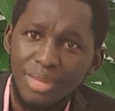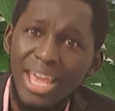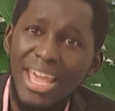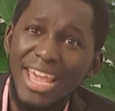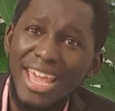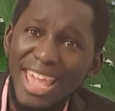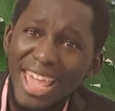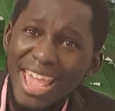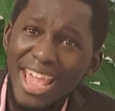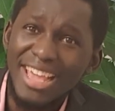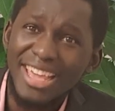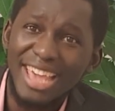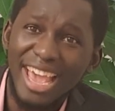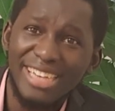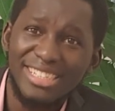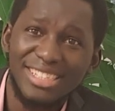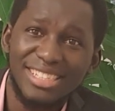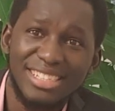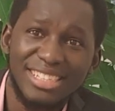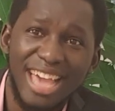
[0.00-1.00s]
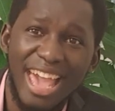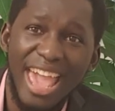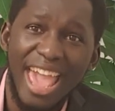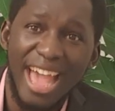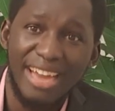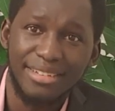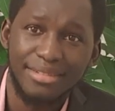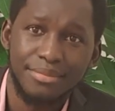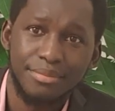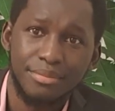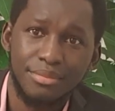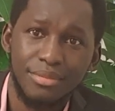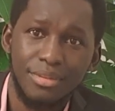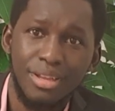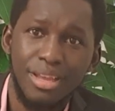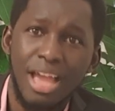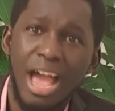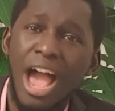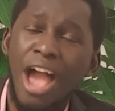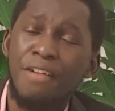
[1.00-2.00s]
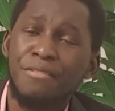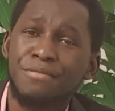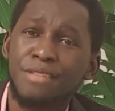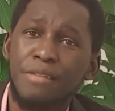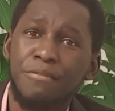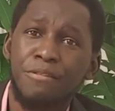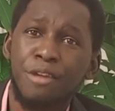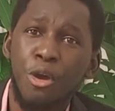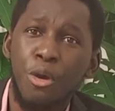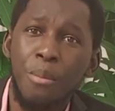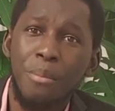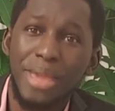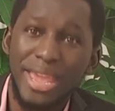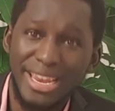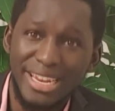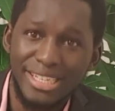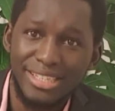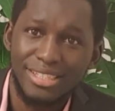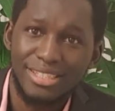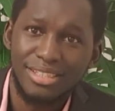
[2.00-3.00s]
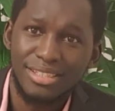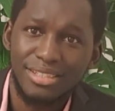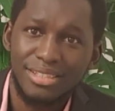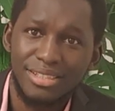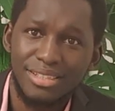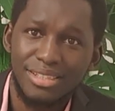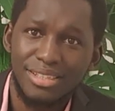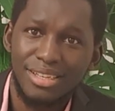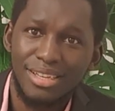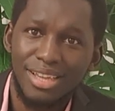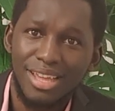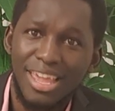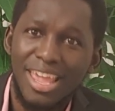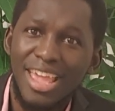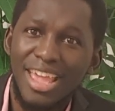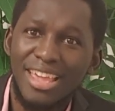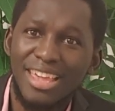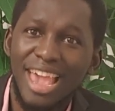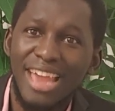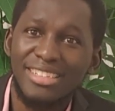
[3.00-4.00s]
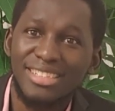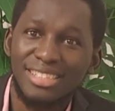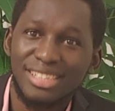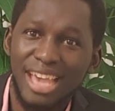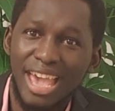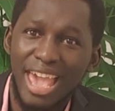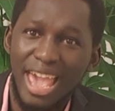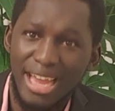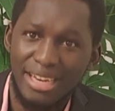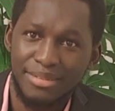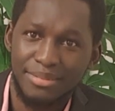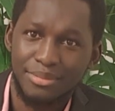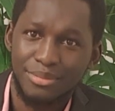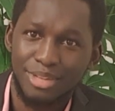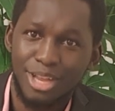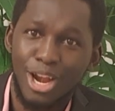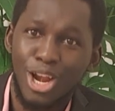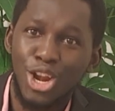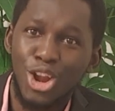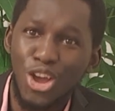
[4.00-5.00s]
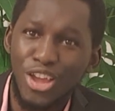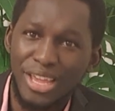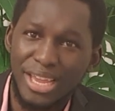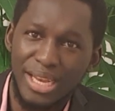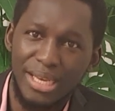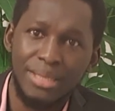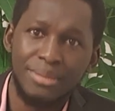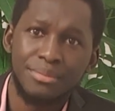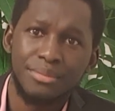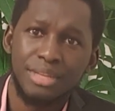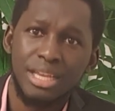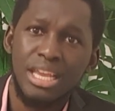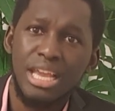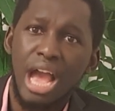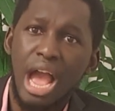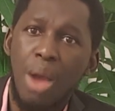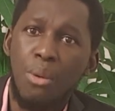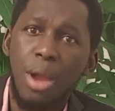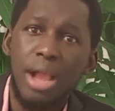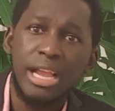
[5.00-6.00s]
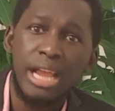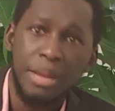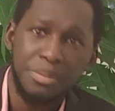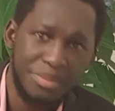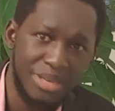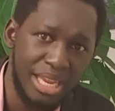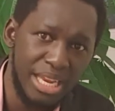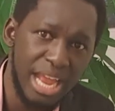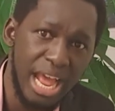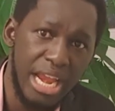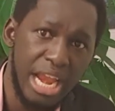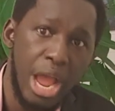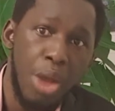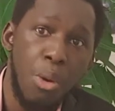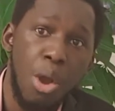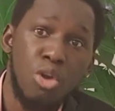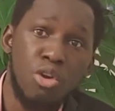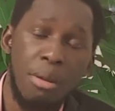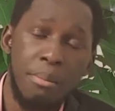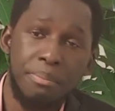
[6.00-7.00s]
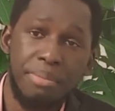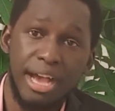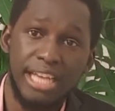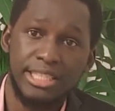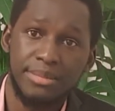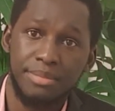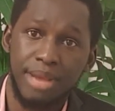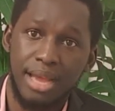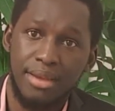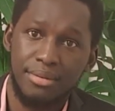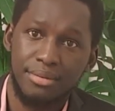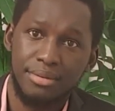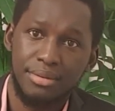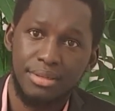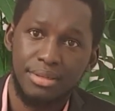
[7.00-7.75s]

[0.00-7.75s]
He gets scared. After a few minutes, he gets scared. Luckily, our captain and our compass man